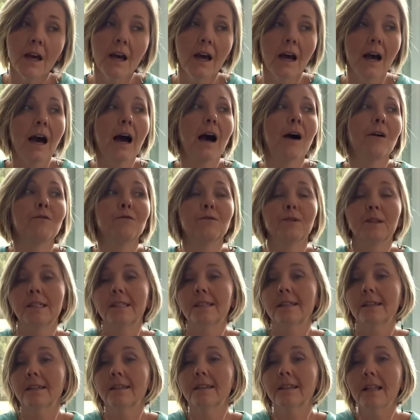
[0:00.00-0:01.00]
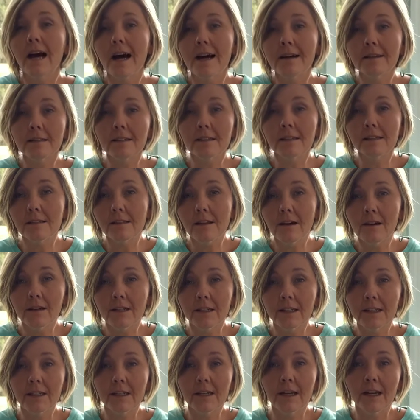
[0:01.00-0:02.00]
I went to classes on
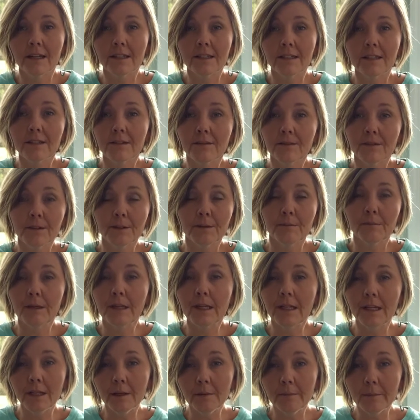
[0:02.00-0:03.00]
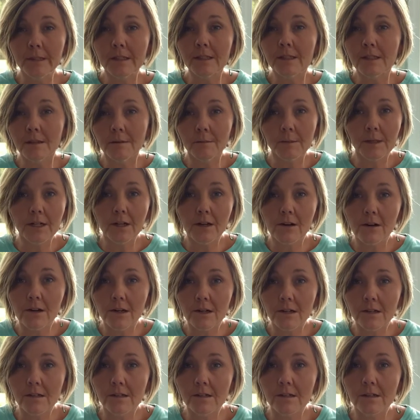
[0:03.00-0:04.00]
it at different beekeeping
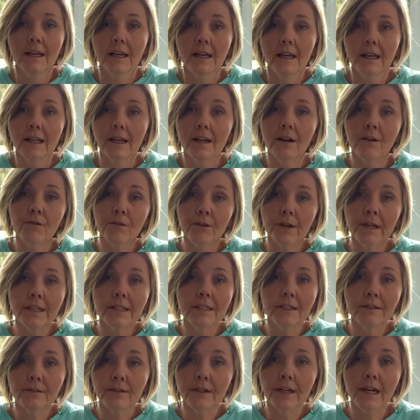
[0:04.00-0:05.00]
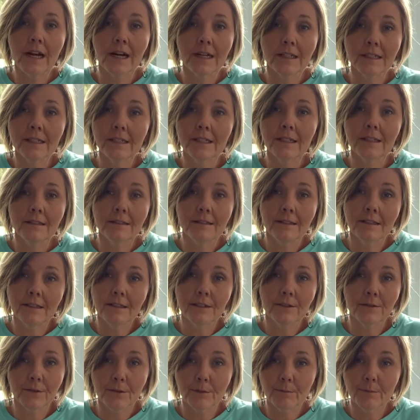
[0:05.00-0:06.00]
seminars, and I've read different ideas in
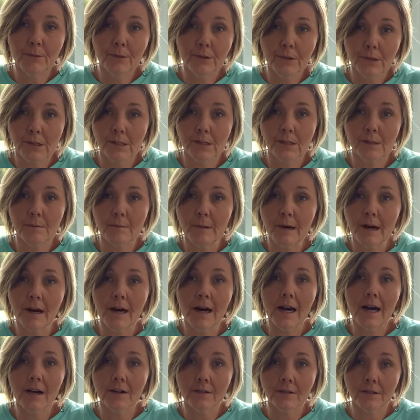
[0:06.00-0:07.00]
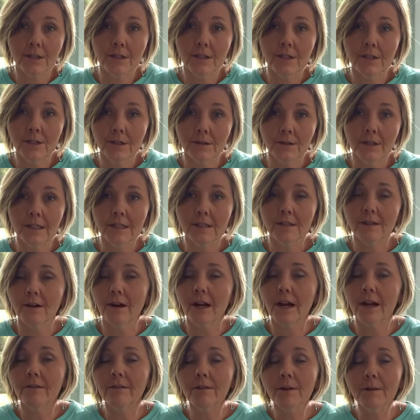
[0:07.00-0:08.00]
different books about how to do it. So
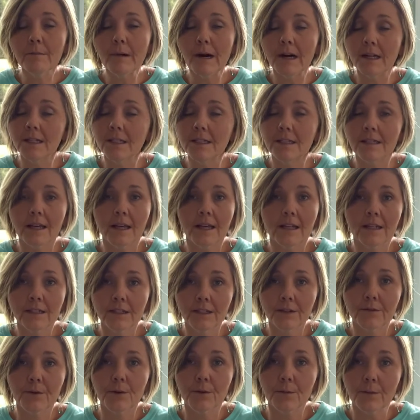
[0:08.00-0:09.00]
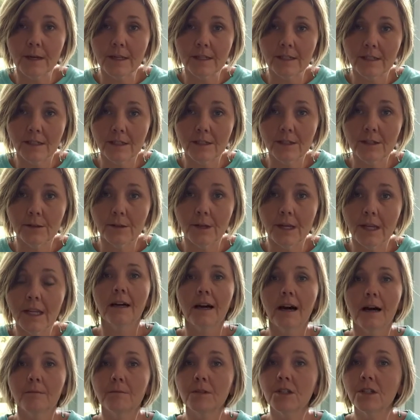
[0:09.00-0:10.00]
everybody's got a different way to do it.
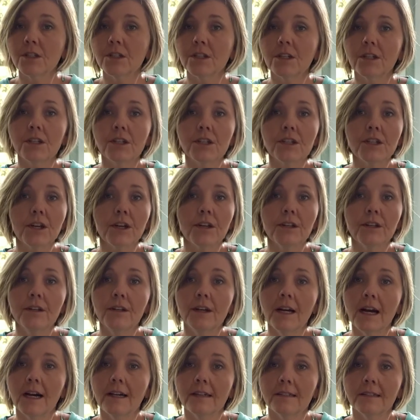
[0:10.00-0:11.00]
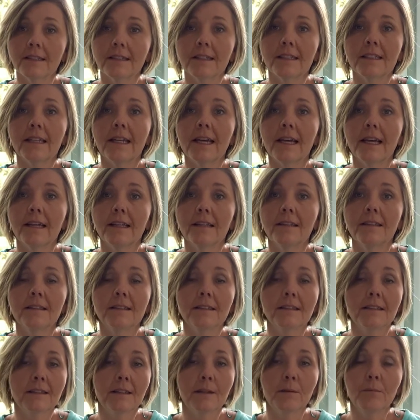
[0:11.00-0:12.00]
I'm just gonna show you guys today the
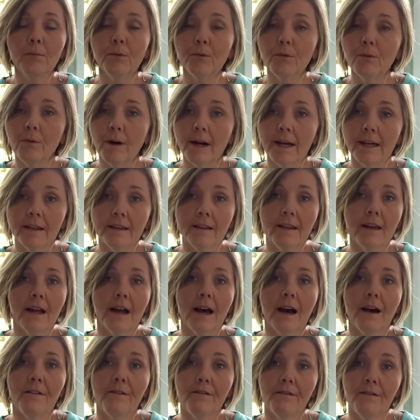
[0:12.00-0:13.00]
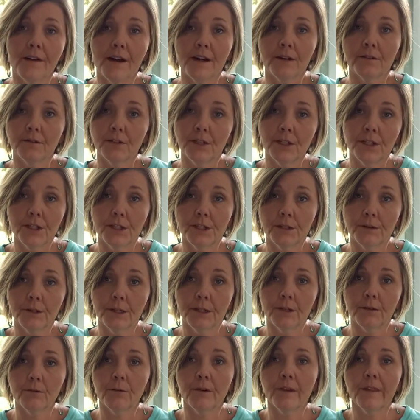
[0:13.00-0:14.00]
simple way that I found to do
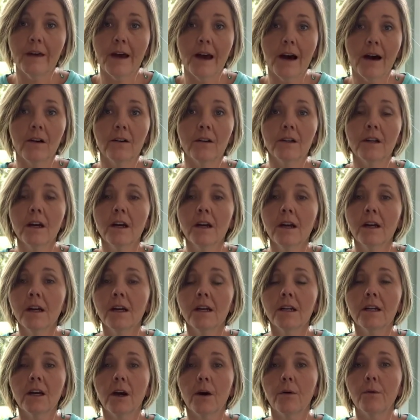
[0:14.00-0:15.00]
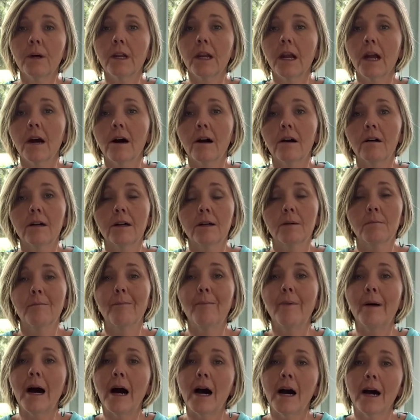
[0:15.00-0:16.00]
it without going out and
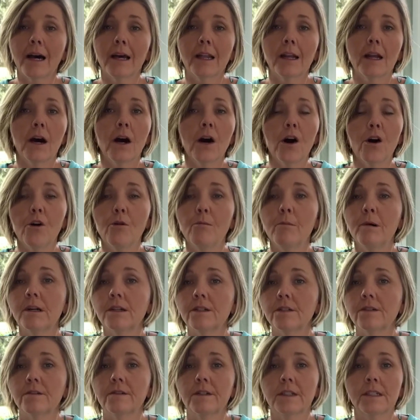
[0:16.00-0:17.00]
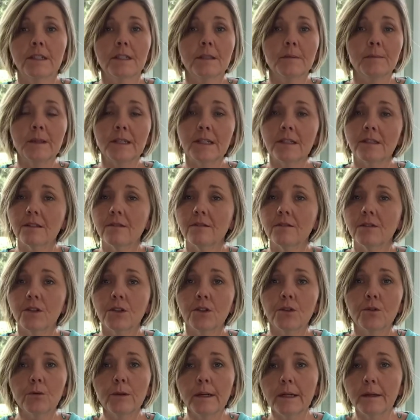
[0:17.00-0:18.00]
buying a whole bunch of expensive
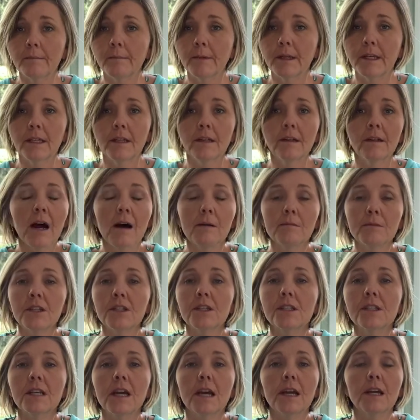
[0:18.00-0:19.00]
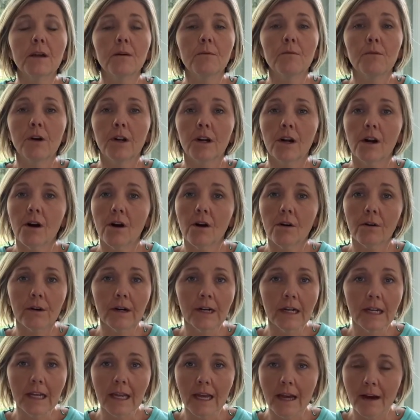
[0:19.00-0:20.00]
equipment. I'm just taking what I
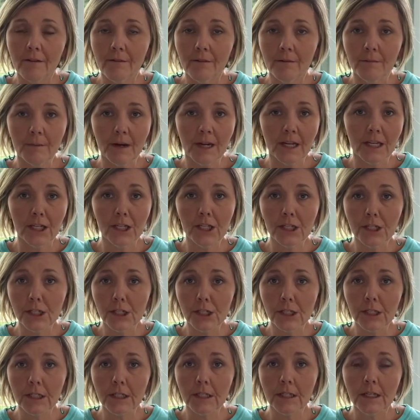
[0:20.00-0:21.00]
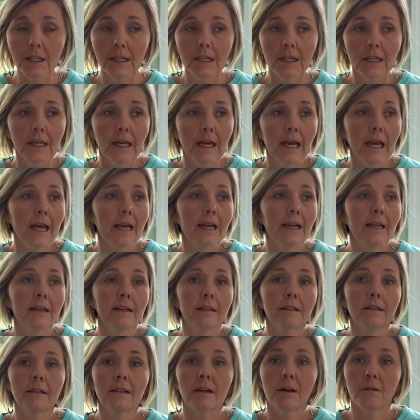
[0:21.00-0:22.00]
already have in my kitchen
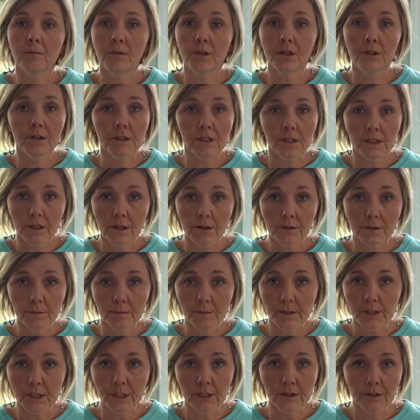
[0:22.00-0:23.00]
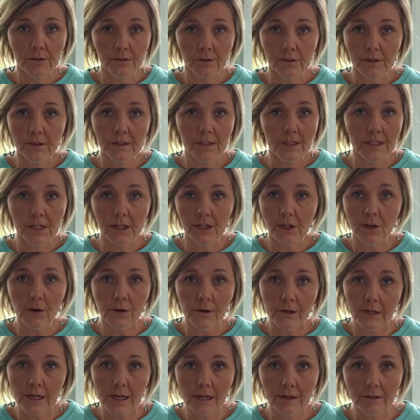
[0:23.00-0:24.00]
and I'm using those materials instead of
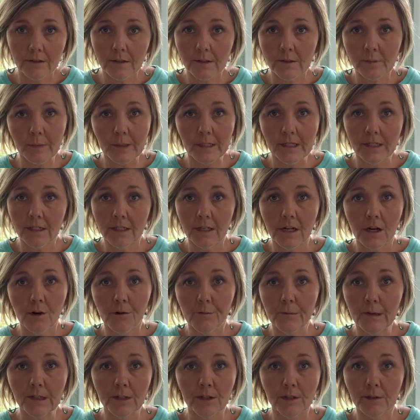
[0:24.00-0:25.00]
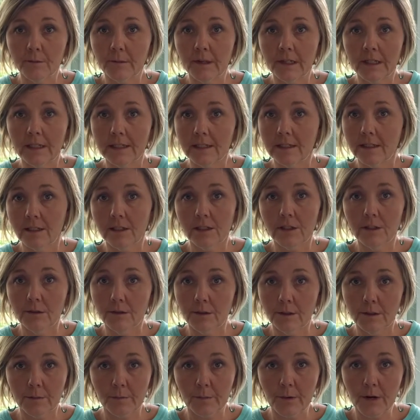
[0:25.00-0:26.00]
going out and spending a whole bunch of money to do
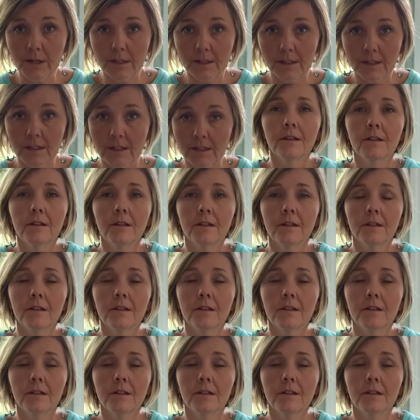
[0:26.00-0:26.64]
this process.